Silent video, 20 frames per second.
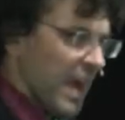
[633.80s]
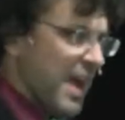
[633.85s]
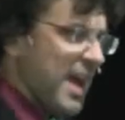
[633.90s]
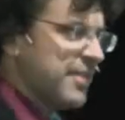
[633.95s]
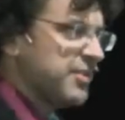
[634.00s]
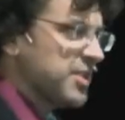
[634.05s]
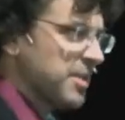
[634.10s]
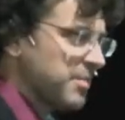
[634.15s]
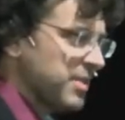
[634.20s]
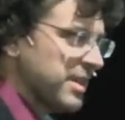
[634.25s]
I
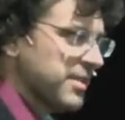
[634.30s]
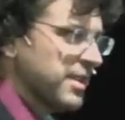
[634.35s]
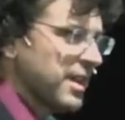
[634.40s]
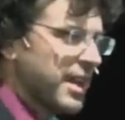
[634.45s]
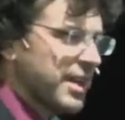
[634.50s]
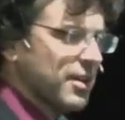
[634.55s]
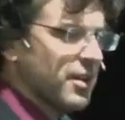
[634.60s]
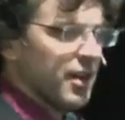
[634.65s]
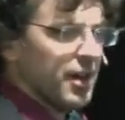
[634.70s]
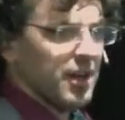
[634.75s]
have something
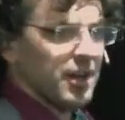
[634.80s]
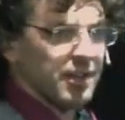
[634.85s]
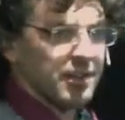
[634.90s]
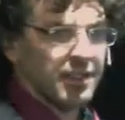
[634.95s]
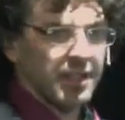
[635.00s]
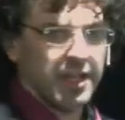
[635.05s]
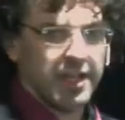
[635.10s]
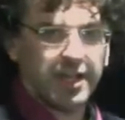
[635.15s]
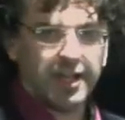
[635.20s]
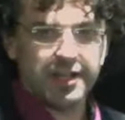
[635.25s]
that I
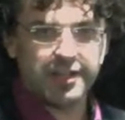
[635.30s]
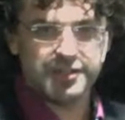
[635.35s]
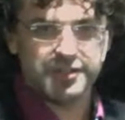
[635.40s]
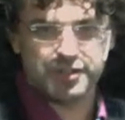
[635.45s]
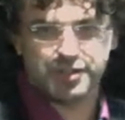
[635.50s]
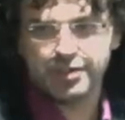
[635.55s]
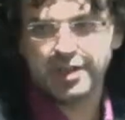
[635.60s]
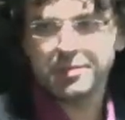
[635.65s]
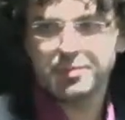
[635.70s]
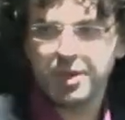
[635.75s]
call,
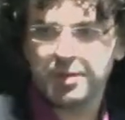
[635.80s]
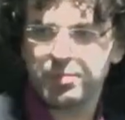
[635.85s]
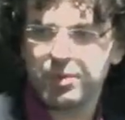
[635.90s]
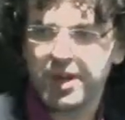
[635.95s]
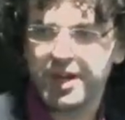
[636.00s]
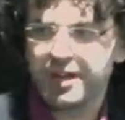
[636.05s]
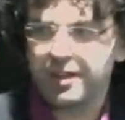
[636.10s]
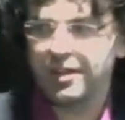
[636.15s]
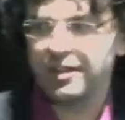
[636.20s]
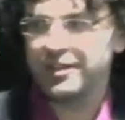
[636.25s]
it's a trademark
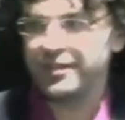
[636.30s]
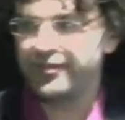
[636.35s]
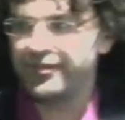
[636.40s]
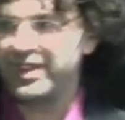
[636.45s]
product called